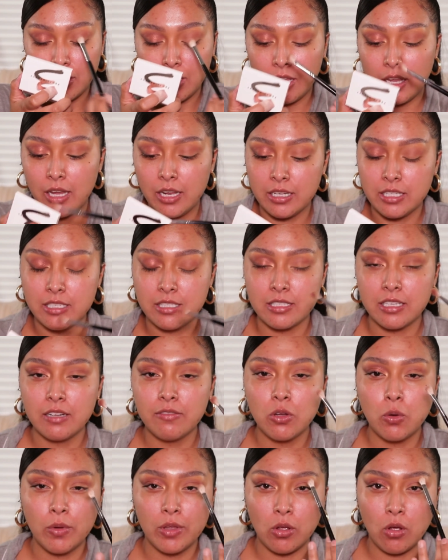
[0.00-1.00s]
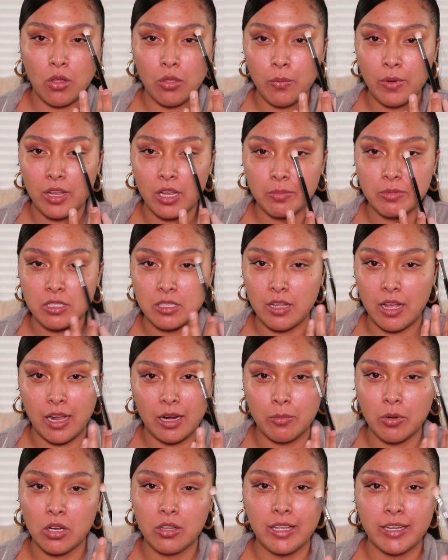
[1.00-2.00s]
And instead of going all the way up to the
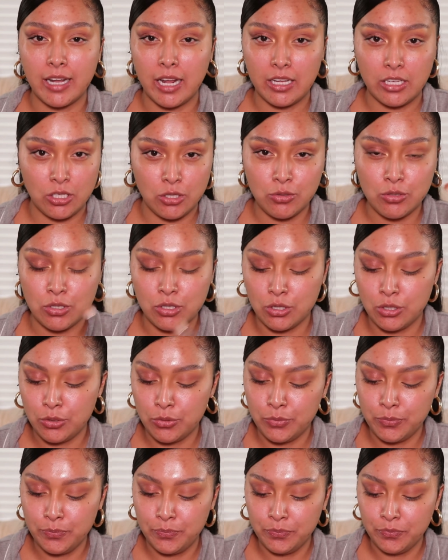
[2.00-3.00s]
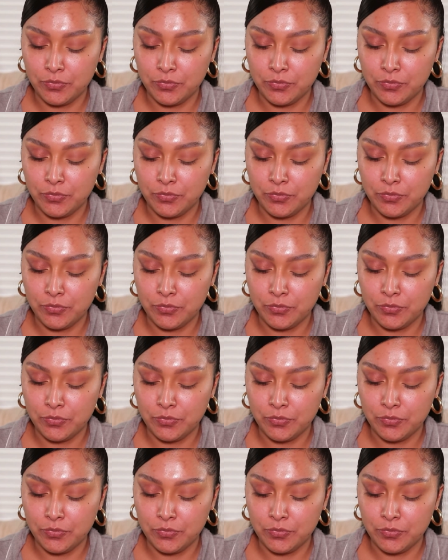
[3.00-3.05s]
eyebrow like I used to do,